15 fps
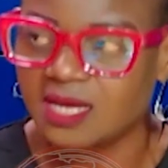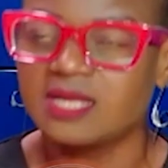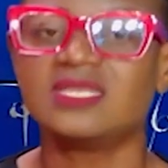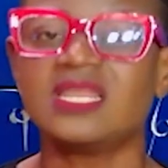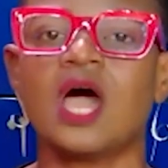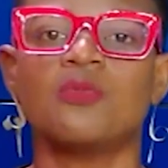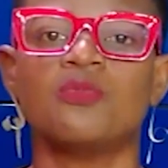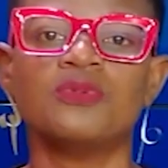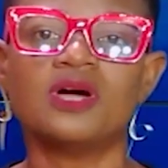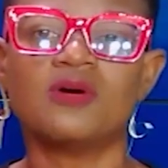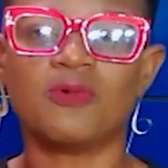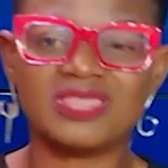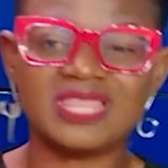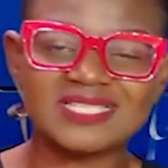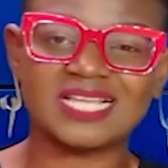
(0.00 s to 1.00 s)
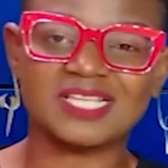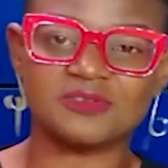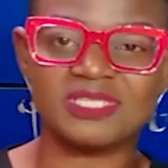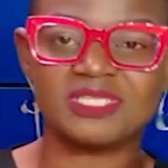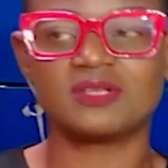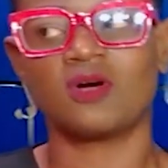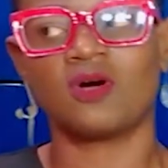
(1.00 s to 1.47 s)
Now, whether
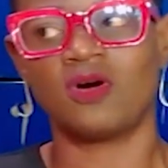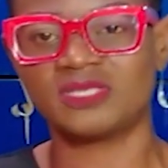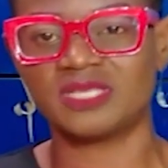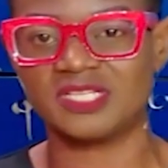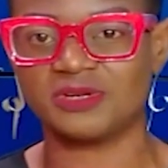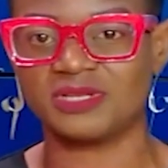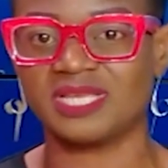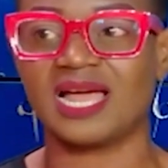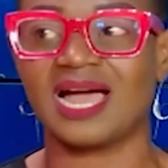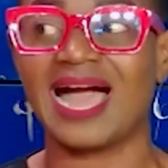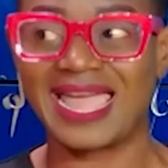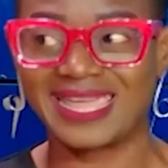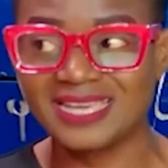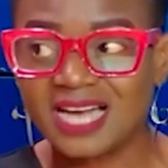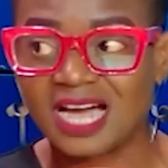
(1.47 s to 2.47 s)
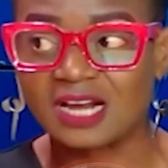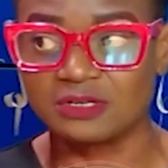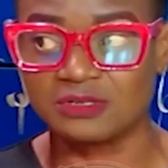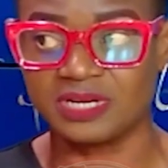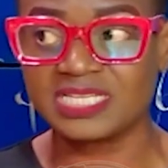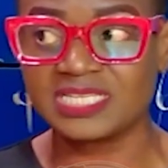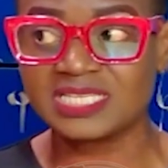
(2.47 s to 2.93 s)
saturated or unsaturated are high in
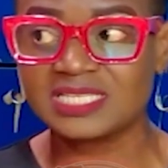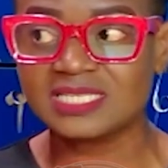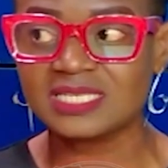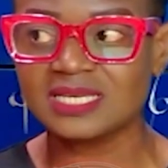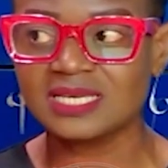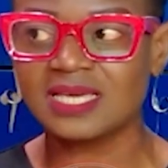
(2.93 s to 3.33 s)
calories.